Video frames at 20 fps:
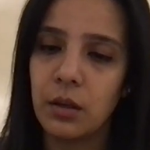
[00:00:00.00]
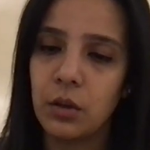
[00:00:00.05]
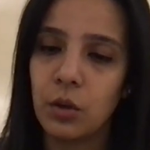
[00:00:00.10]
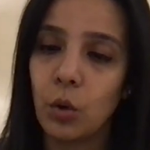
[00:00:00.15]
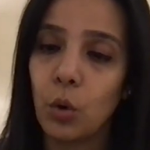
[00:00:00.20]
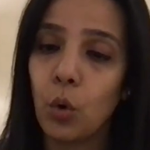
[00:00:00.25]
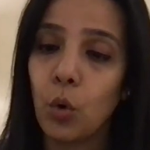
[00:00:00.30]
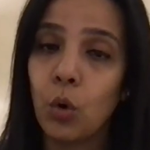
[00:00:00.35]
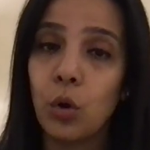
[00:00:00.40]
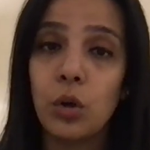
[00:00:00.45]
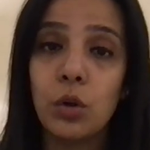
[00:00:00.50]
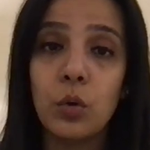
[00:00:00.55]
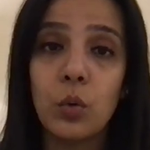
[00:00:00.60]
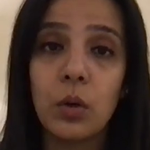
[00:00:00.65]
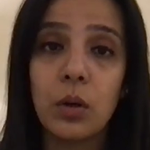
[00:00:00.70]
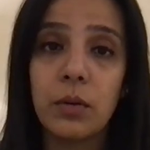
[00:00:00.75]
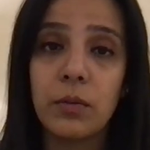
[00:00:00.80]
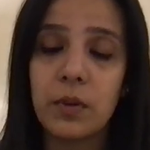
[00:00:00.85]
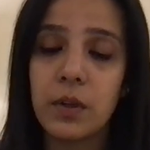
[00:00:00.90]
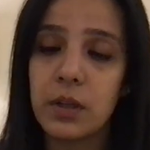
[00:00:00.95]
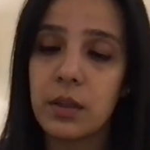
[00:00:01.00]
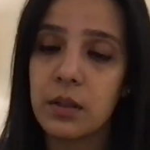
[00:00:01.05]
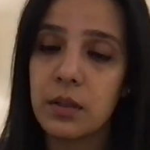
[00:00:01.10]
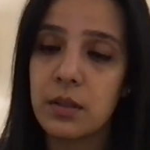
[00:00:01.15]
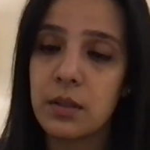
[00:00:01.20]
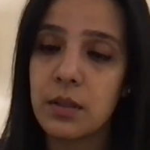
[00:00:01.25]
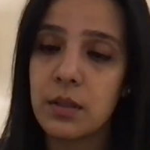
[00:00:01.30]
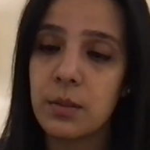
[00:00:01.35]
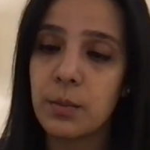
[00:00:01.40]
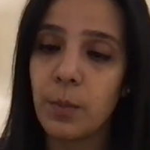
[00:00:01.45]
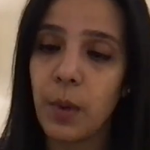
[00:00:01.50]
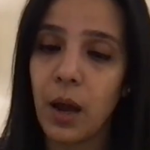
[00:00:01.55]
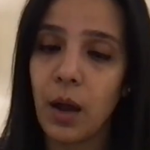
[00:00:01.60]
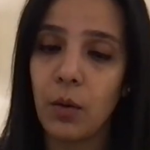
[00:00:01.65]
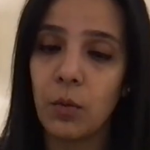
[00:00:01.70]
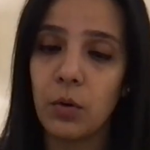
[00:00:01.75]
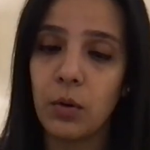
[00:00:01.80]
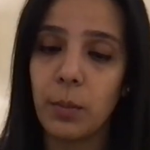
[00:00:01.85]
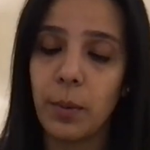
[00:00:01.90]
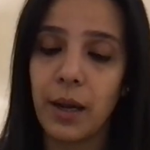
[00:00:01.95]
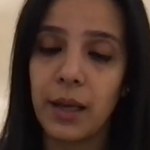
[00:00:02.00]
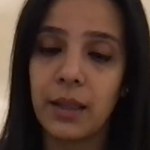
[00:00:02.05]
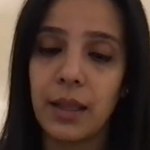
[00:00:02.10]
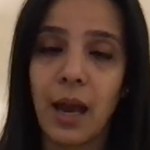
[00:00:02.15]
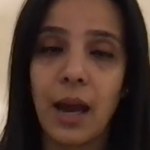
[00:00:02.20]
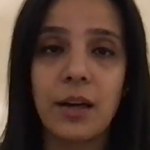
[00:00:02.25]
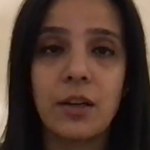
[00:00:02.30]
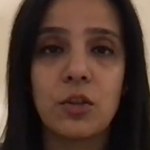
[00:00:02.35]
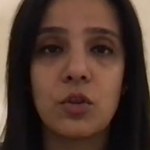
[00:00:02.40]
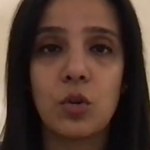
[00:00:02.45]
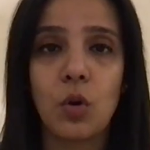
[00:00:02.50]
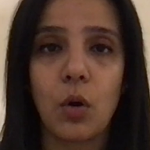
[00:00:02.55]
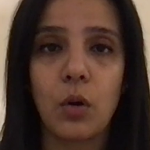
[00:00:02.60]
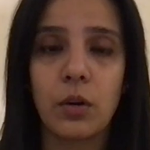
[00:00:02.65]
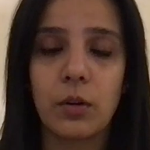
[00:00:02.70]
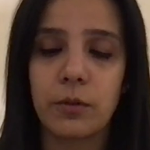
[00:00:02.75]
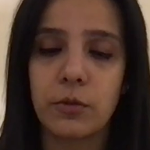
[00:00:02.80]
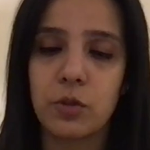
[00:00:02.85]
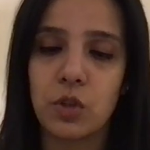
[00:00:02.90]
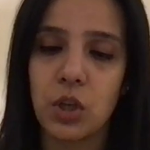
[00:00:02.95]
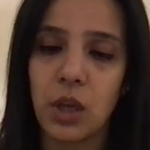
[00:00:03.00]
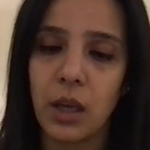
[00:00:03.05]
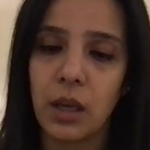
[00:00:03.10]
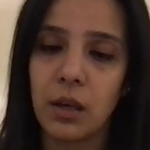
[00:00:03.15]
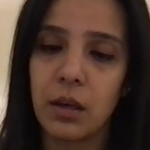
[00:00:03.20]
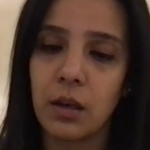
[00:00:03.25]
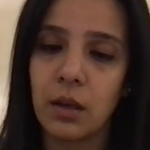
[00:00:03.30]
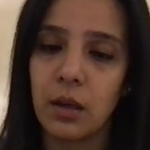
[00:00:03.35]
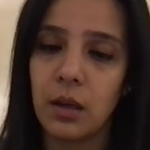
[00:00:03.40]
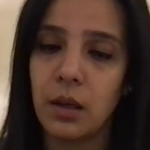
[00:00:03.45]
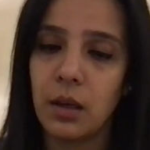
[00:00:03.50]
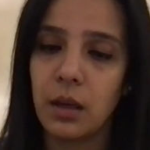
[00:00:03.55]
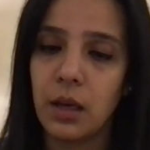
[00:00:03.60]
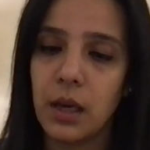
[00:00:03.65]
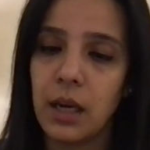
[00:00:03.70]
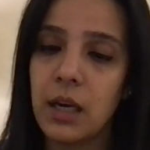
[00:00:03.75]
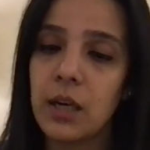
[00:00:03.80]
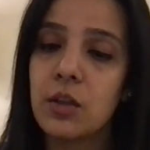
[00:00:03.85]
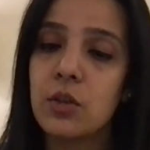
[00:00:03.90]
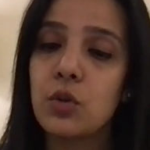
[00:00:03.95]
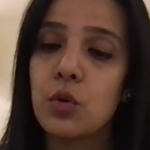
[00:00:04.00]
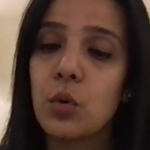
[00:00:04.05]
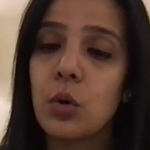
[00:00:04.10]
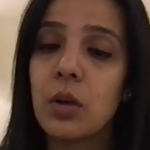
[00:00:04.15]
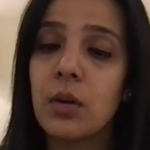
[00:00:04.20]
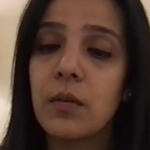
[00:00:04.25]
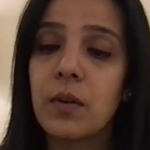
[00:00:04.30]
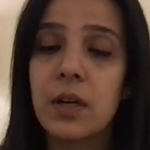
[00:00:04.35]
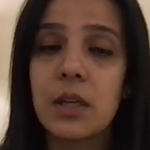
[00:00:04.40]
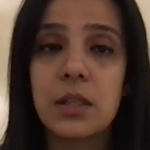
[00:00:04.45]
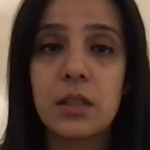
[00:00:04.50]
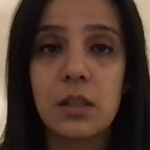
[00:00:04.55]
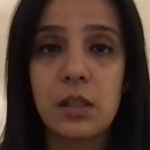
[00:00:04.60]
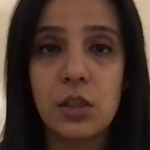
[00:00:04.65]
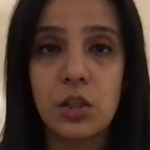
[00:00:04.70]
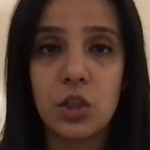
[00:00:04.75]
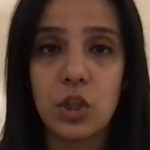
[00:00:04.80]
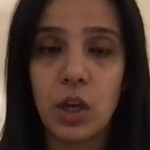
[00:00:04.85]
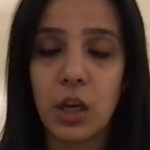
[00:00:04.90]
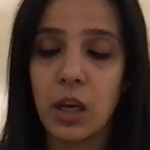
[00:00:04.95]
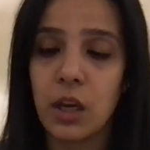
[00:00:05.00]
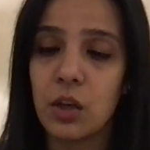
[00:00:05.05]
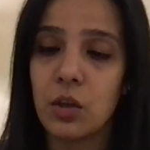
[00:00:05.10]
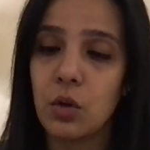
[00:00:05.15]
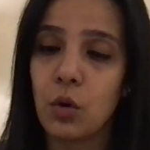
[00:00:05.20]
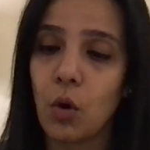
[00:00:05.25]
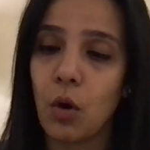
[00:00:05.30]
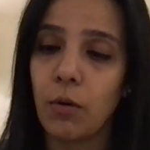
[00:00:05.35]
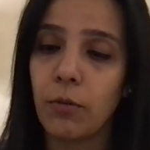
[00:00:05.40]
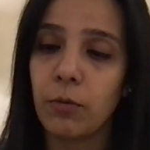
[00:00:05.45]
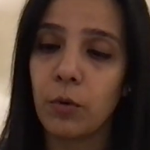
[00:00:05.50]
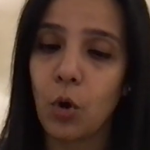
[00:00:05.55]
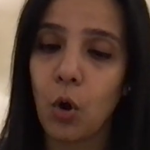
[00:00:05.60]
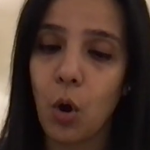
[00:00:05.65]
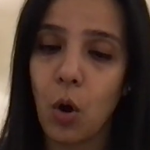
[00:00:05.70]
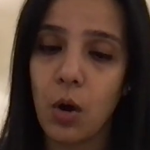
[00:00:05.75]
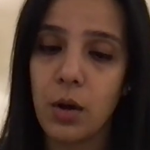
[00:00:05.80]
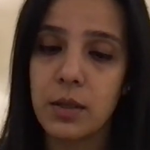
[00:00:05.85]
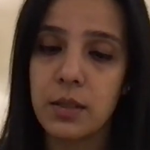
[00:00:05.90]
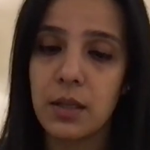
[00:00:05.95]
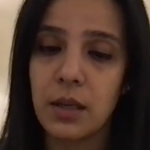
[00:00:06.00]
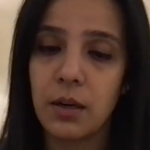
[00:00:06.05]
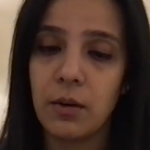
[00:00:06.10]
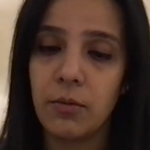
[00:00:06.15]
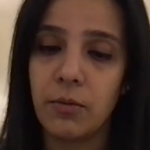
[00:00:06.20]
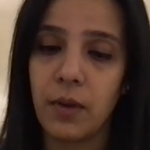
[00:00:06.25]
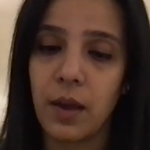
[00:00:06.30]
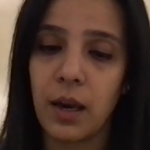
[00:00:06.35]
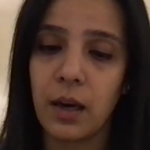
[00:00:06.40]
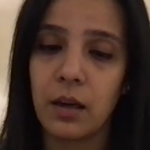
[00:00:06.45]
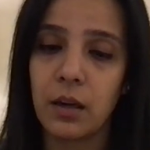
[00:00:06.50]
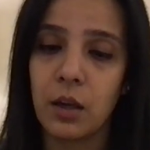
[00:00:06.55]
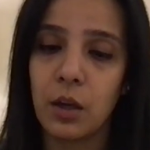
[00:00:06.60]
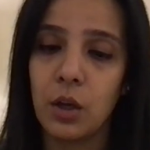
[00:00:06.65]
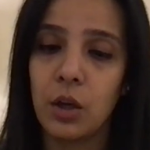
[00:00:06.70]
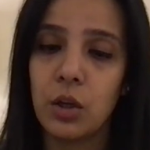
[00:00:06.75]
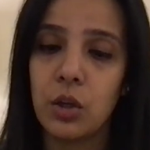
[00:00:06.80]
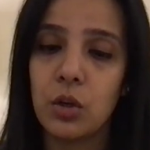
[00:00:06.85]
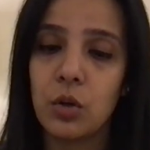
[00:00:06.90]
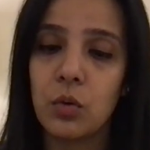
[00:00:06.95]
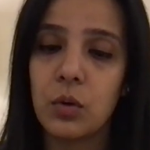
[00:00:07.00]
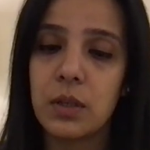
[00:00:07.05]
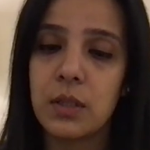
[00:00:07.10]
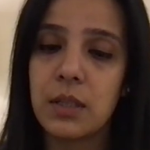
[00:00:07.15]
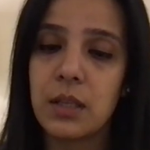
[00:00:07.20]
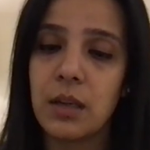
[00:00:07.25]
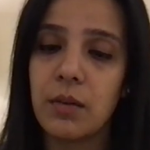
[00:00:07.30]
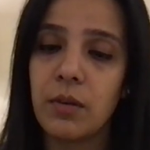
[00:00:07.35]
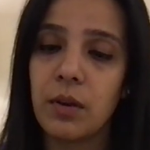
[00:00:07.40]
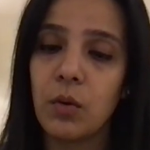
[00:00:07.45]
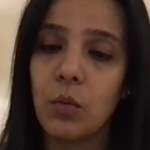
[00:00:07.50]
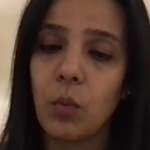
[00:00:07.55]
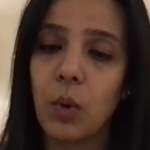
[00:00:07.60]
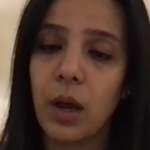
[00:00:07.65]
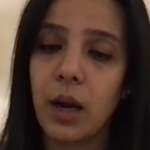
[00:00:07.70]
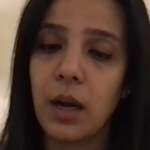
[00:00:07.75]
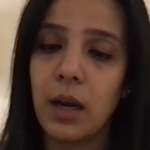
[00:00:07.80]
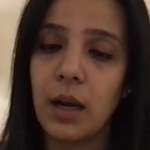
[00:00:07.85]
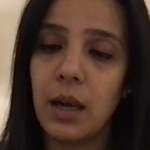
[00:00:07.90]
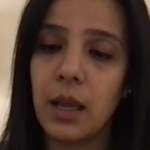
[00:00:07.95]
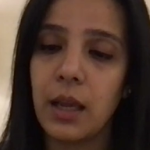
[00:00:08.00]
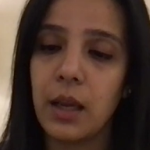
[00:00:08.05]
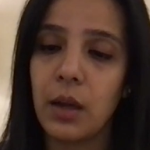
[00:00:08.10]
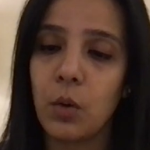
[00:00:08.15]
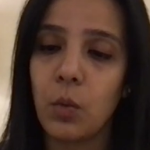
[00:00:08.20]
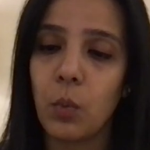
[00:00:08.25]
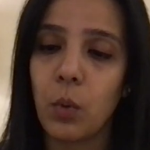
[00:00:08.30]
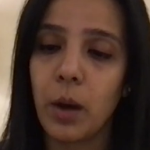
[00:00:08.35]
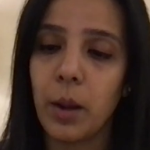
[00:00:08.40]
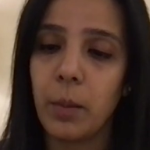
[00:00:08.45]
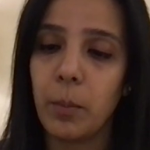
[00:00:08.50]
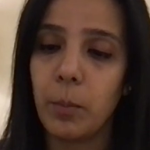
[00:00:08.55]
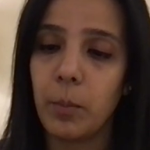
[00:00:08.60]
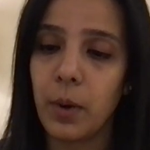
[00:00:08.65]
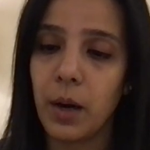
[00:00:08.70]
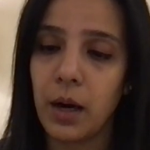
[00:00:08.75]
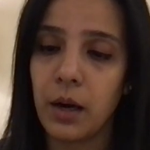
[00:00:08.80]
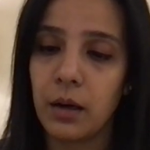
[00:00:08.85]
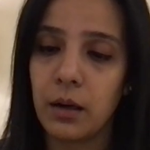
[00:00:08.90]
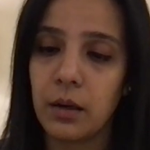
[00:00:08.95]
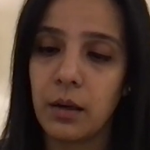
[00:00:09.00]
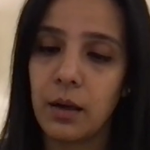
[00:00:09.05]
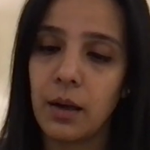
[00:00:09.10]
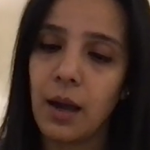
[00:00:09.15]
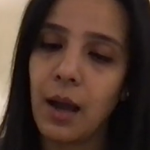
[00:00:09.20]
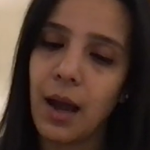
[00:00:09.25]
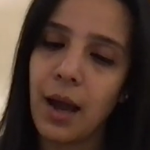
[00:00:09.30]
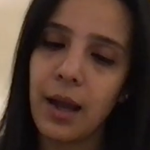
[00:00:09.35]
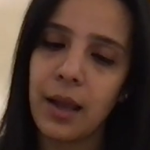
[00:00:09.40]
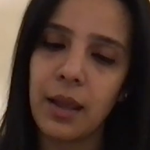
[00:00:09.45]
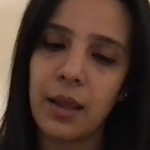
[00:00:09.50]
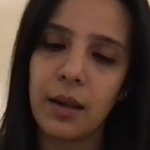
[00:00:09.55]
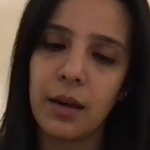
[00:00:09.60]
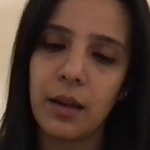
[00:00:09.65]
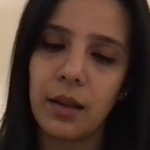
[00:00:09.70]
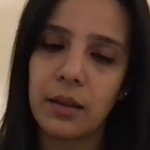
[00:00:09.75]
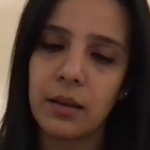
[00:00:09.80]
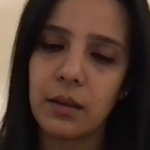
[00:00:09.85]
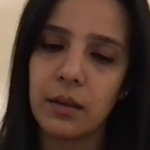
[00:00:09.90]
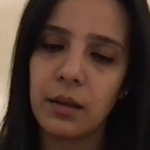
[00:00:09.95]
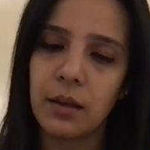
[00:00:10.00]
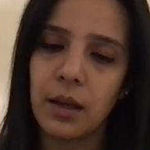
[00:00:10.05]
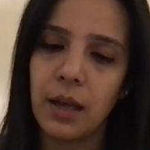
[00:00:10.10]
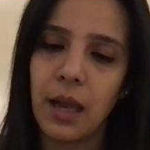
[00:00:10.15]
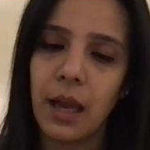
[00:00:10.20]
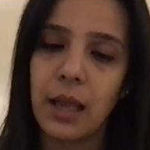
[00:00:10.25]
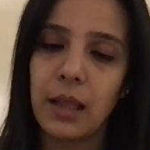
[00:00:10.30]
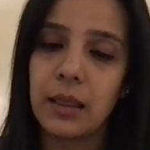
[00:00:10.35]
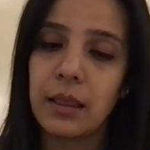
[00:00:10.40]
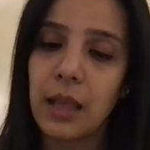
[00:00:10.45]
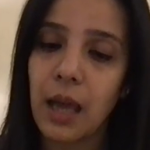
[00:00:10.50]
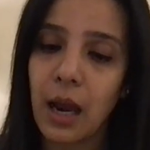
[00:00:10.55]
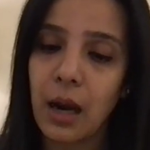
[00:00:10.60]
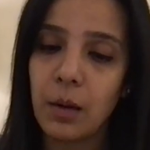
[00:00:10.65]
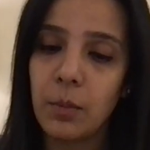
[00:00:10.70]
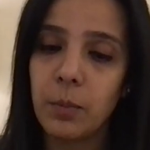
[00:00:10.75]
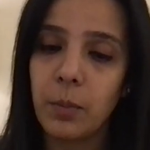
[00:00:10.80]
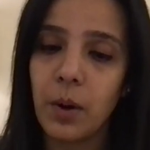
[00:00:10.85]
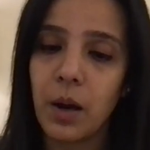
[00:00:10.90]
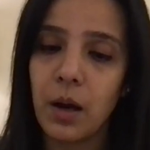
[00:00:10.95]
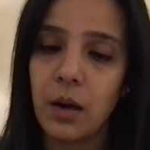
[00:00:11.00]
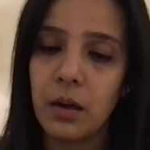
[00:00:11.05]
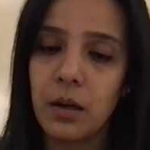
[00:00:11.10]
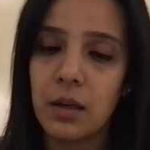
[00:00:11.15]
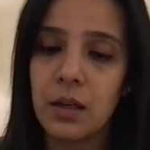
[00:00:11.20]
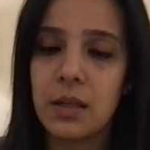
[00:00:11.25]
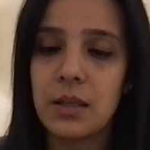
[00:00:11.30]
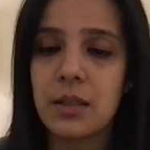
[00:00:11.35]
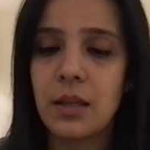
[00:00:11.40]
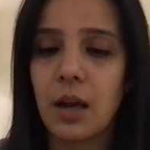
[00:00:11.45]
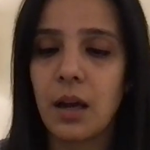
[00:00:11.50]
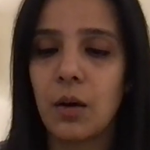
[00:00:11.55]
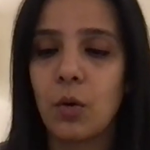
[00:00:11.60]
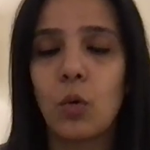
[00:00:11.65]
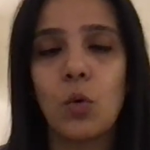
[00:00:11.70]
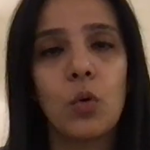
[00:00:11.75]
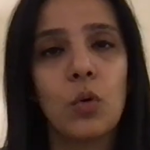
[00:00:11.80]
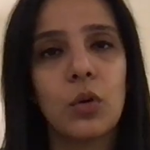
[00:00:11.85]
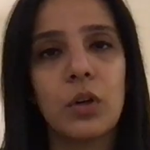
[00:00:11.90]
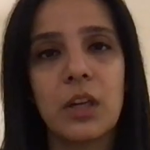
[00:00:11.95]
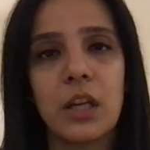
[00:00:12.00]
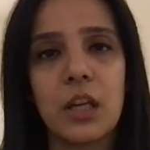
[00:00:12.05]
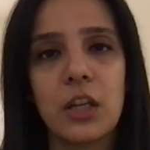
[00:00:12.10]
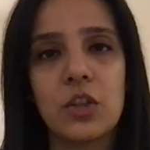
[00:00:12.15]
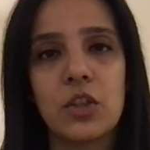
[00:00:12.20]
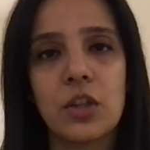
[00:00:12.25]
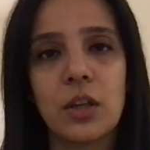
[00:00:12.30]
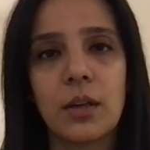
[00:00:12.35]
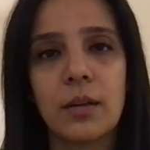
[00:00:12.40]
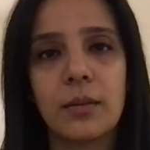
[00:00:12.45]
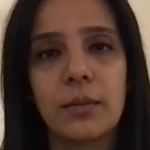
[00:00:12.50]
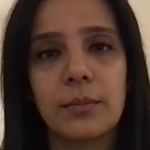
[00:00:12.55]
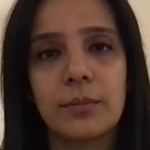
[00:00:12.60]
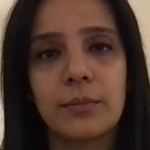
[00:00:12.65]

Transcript: The whole universe is bound by that sort of chain. It is universal chain of cause and effect, you receiving one link, one part, I another, and that part is our own nature.